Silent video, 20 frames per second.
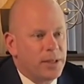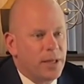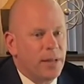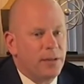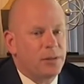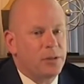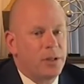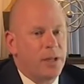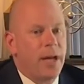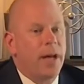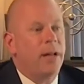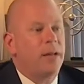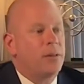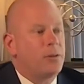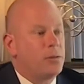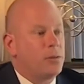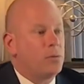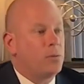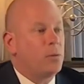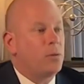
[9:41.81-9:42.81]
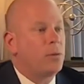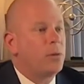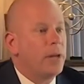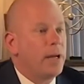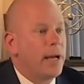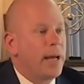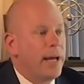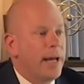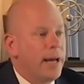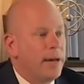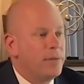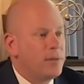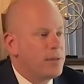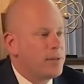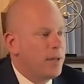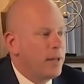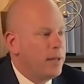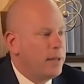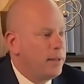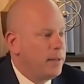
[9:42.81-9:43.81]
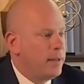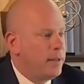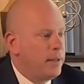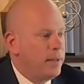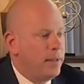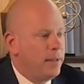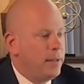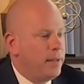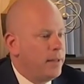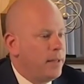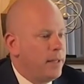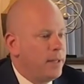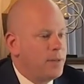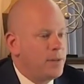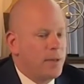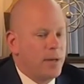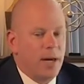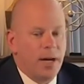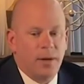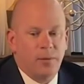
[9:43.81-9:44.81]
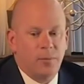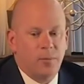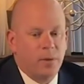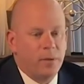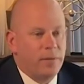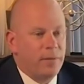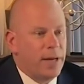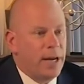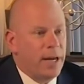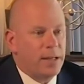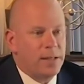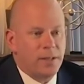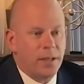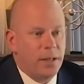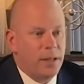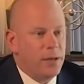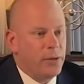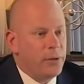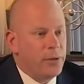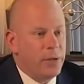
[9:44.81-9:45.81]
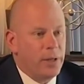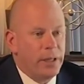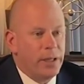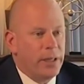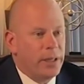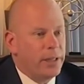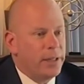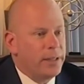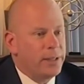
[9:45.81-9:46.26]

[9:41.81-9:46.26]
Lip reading: Now, the challenge or the worry I have is that it's not one vaccine and you're done.